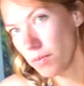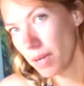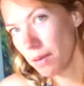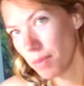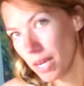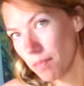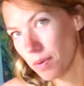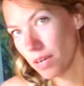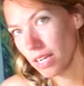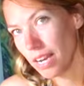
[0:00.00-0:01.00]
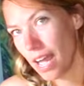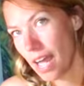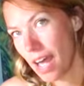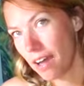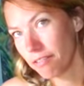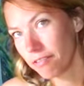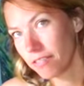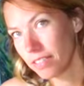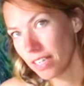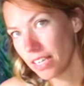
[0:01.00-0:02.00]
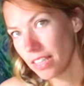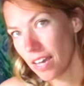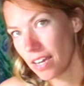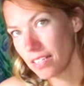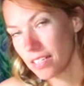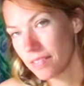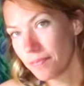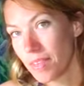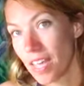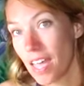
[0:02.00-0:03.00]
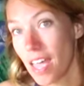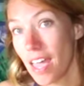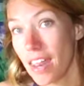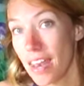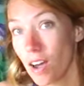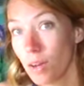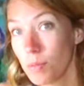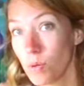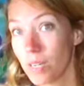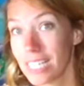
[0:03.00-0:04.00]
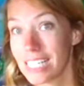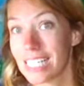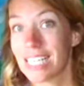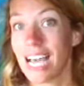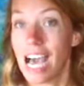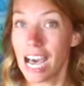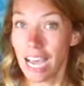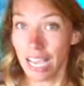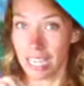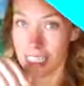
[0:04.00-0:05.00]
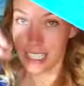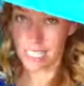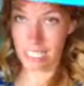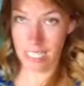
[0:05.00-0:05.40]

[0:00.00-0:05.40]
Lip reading: my paper in half like that. And now I'm going to cut